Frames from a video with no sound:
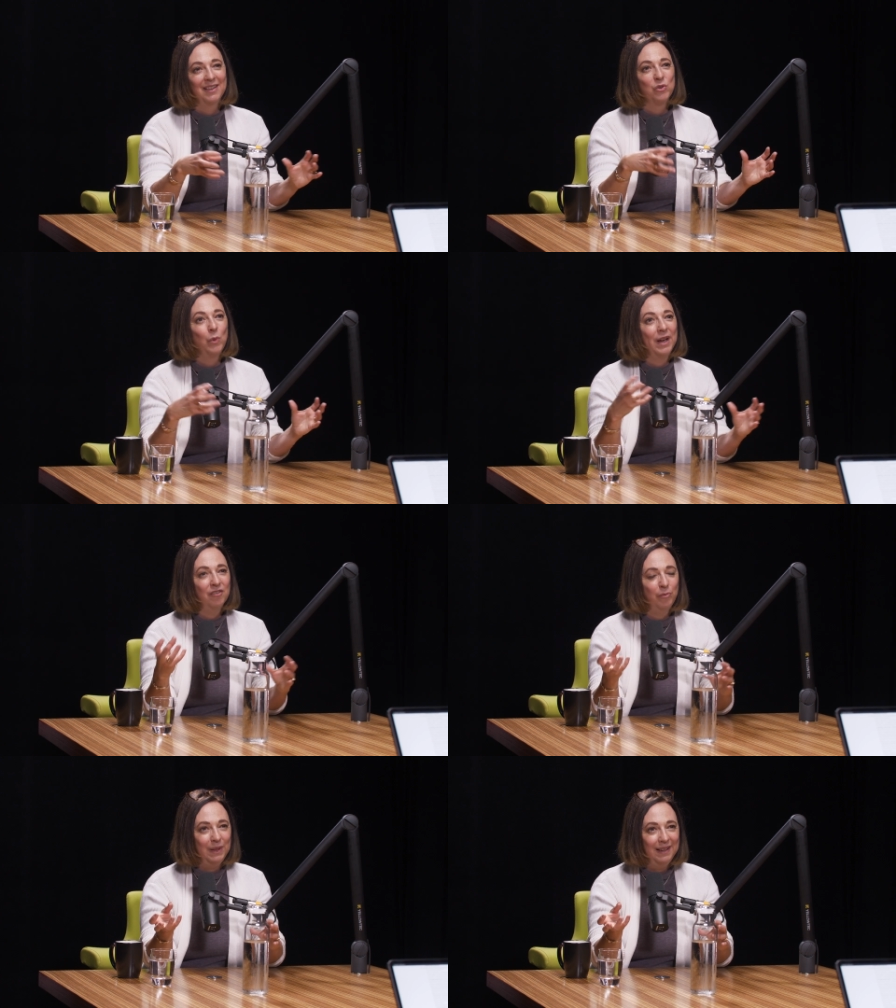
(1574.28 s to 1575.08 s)
this way
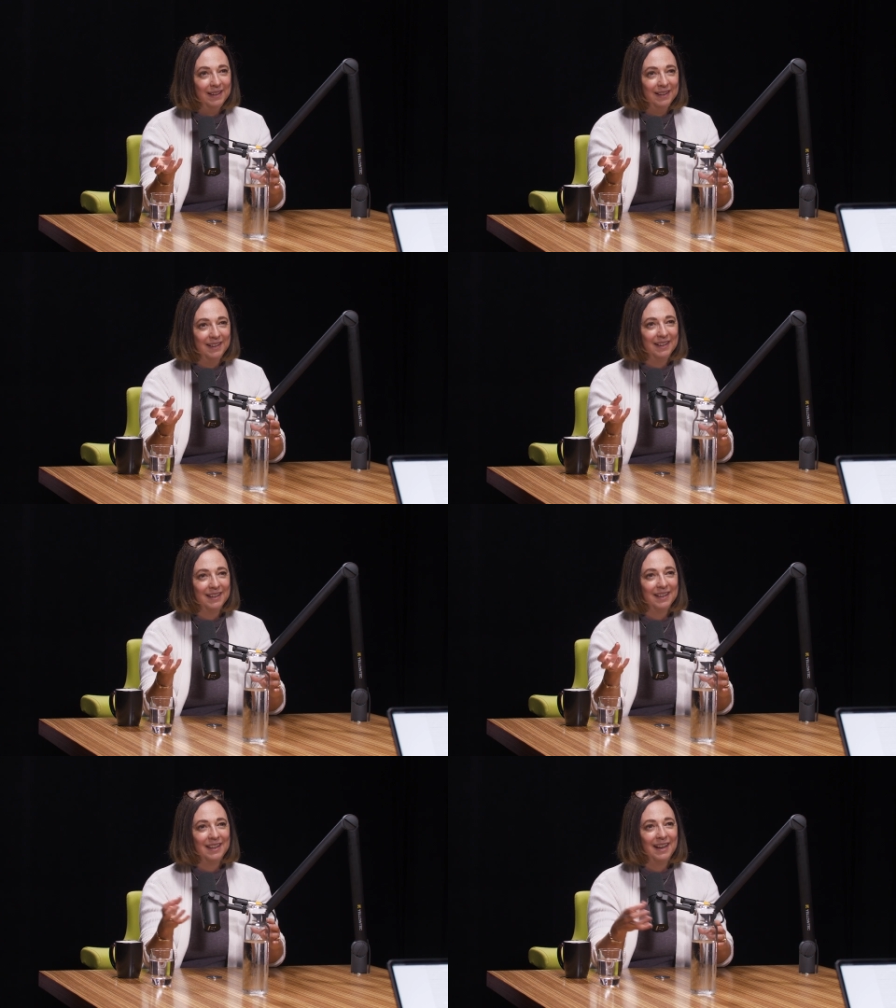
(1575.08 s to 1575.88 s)
of
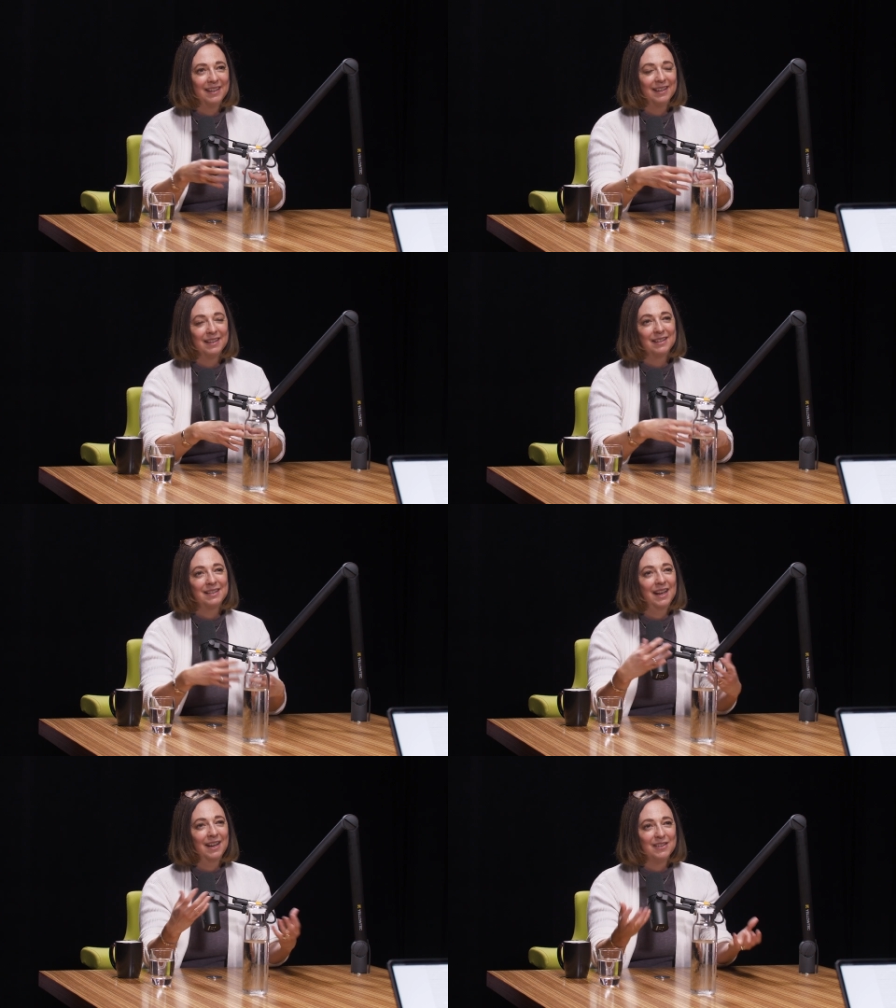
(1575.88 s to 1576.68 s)
being that
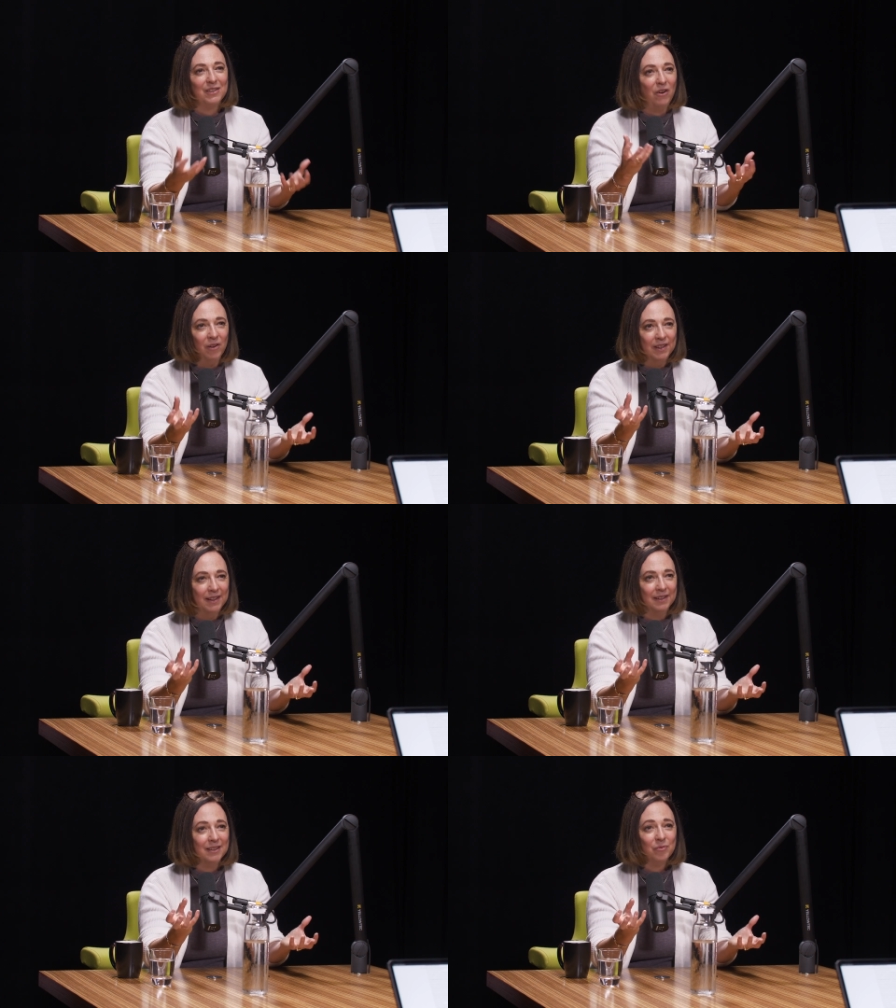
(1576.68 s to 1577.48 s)
takes it all
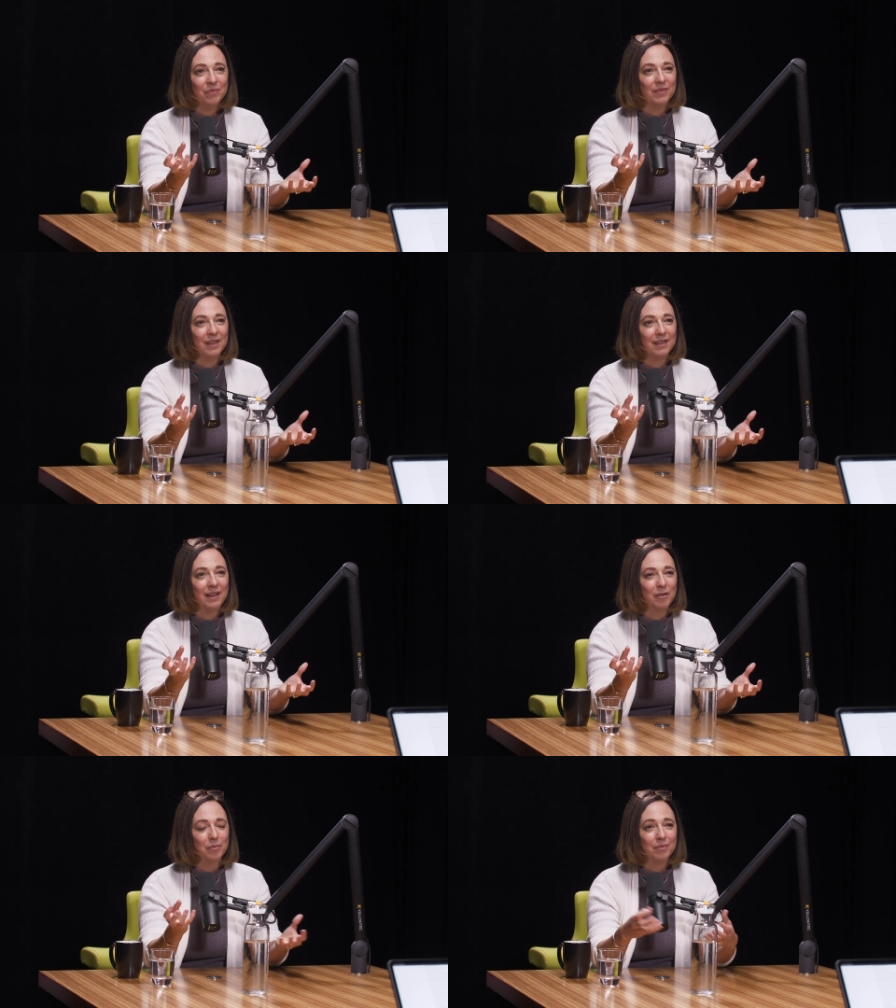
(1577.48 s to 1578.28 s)
in.
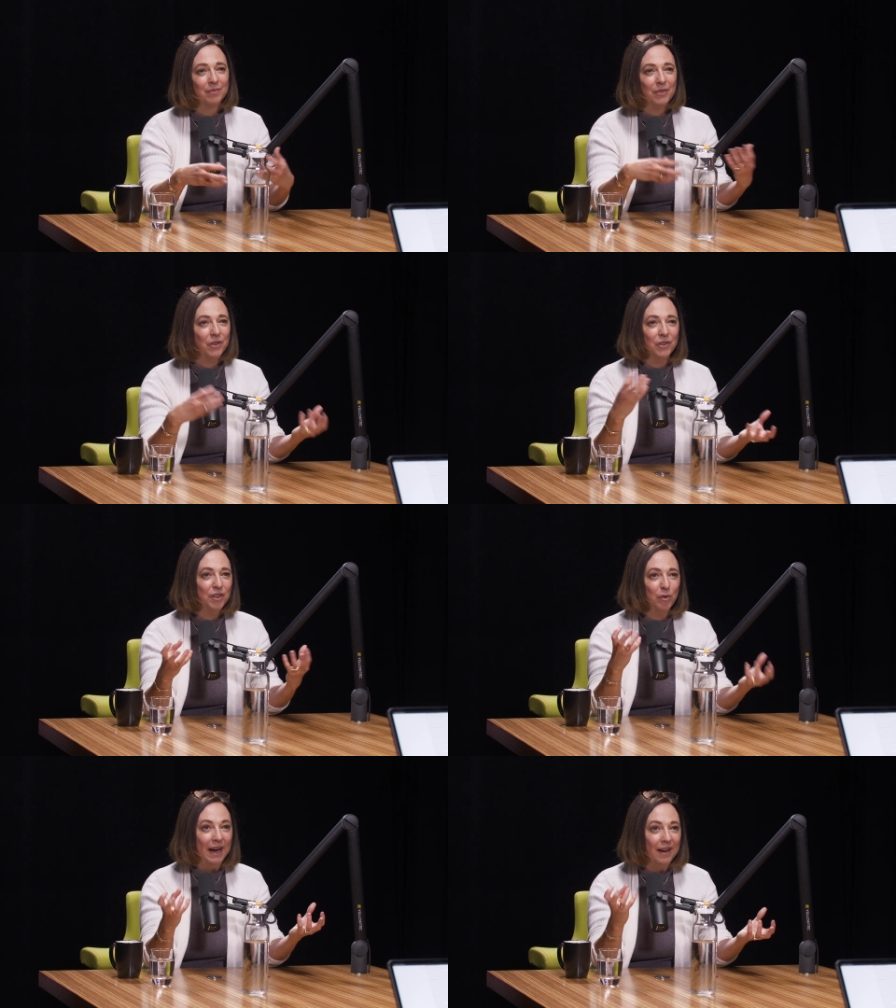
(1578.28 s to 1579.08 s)
Um, the
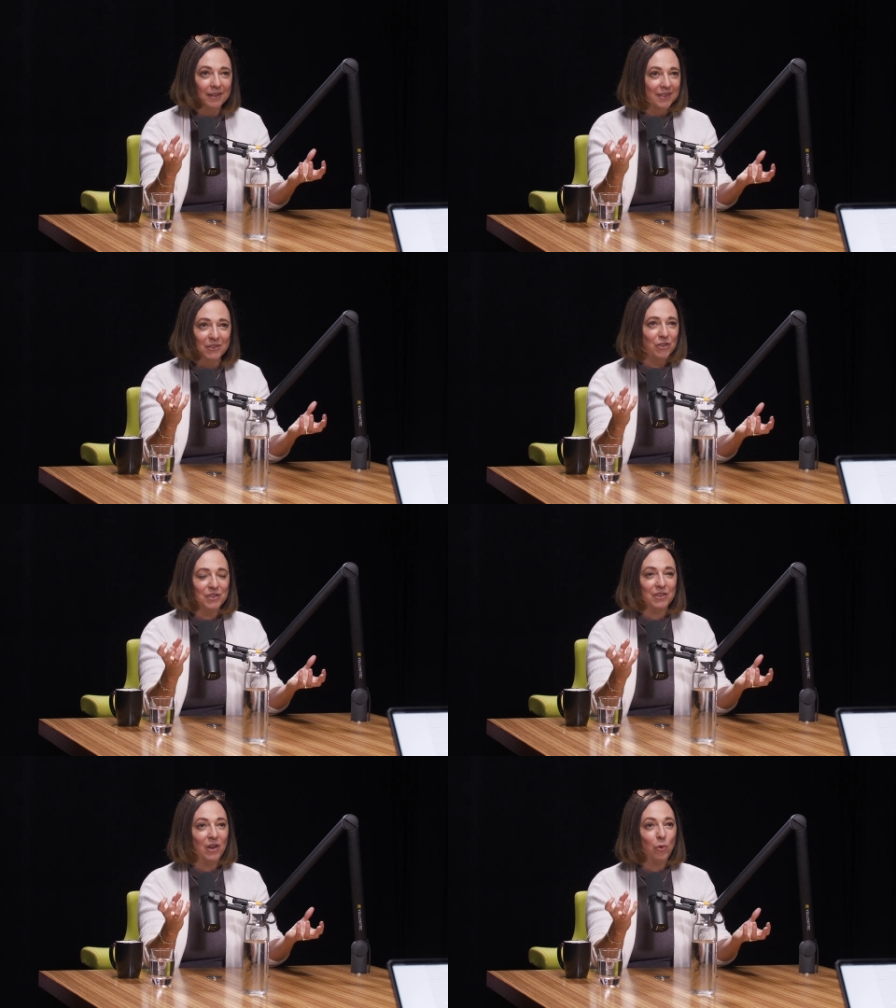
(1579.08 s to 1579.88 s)
good and the bad, and is
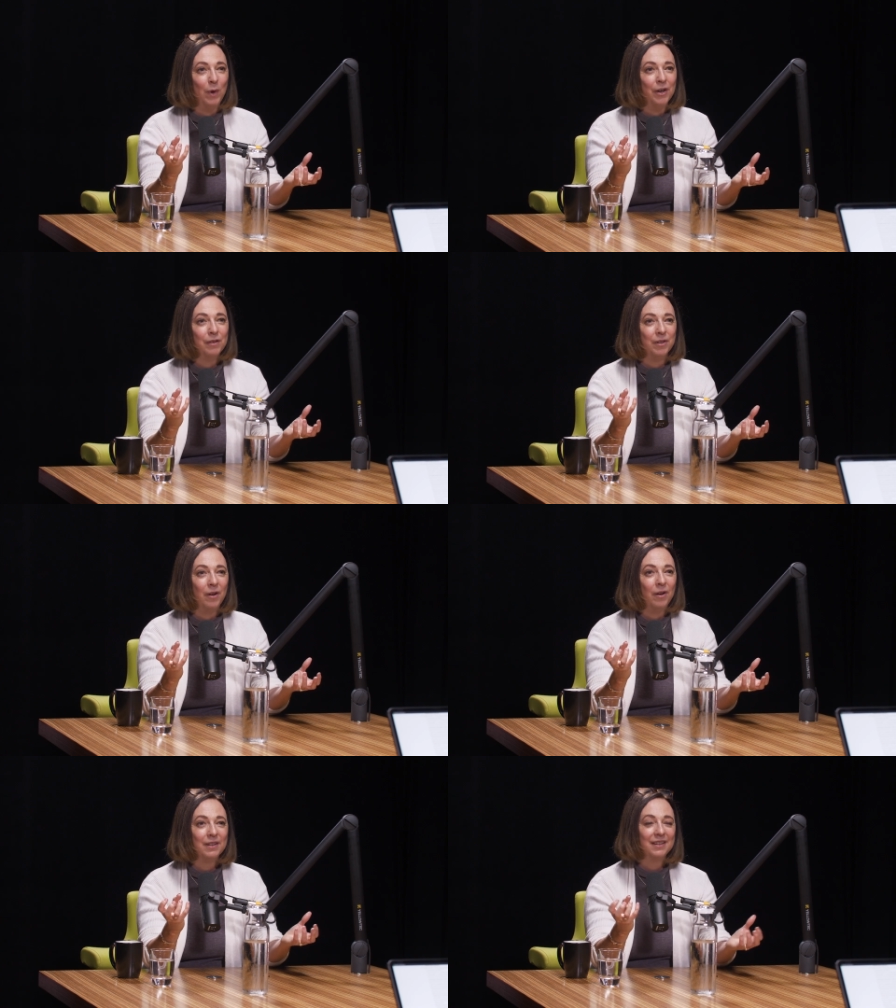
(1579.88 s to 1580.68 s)
just aware of it all.